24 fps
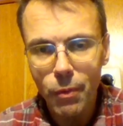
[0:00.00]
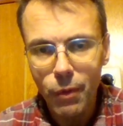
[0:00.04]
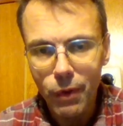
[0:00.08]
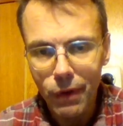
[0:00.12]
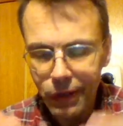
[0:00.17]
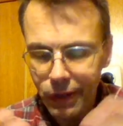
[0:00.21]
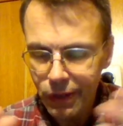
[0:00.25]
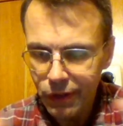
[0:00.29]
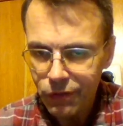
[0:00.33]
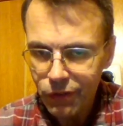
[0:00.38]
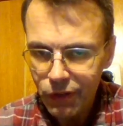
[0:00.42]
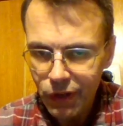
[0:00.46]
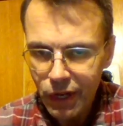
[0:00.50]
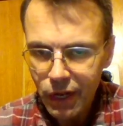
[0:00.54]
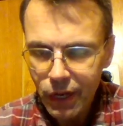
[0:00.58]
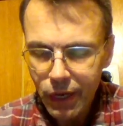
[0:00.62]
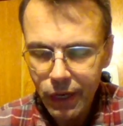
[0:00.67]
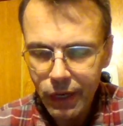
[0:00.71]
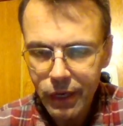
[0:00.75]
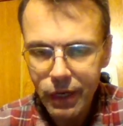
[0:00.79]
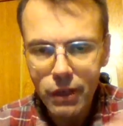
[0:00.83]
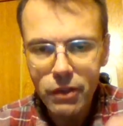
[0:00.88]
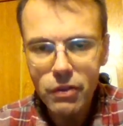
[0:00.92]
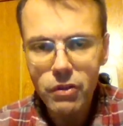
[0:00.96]
police,
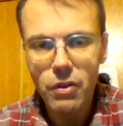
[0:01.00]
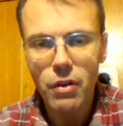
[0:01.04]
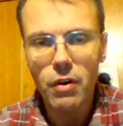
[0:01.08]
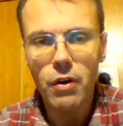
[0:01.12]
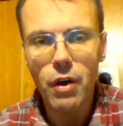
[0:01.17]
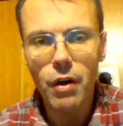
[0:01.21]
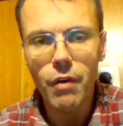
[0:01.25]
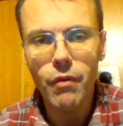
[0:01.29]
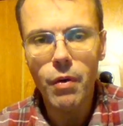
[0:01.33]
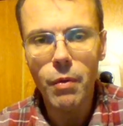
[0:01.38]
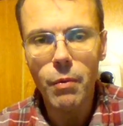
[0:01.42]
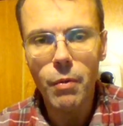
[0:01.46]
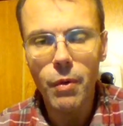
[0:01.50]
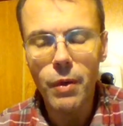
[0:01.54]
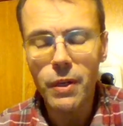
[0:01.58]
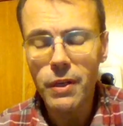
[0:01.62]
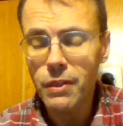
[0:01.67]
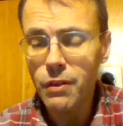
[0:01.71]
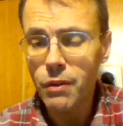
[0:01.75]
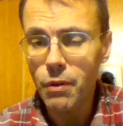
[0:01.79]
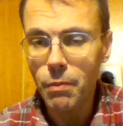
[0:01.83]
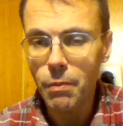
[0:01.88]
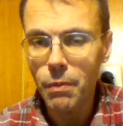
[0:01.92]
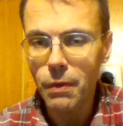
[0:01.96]
against the Novo
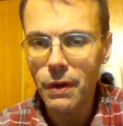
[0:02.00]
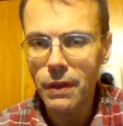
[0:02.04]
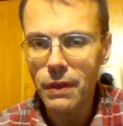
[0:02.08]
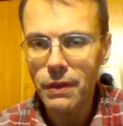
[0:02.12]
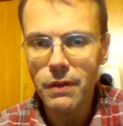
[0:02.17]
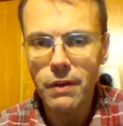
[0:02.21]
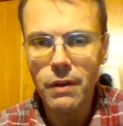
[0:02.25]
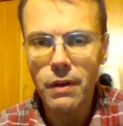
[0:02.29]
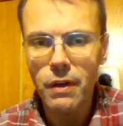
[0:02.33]
Mesto police.